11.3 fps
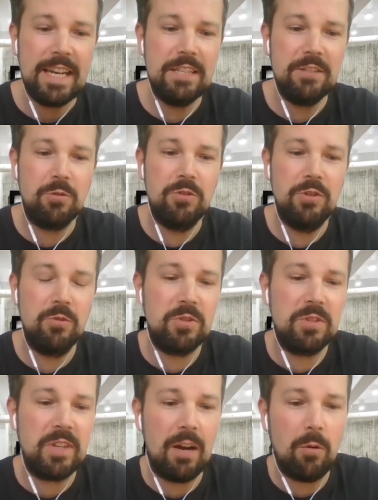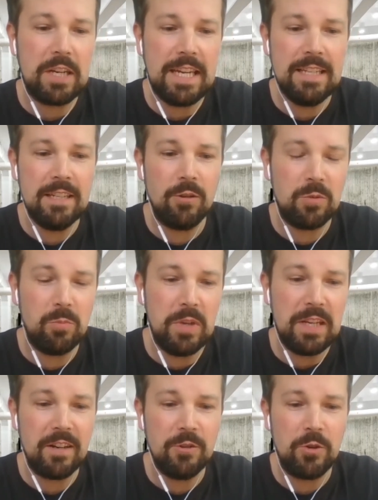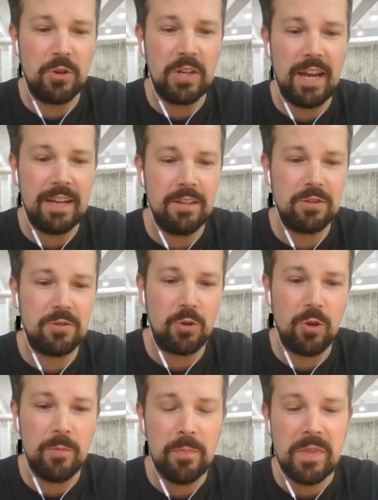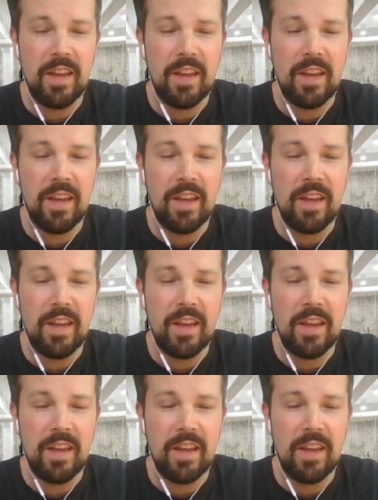introduce our keynote speaker, Jyri Engeström,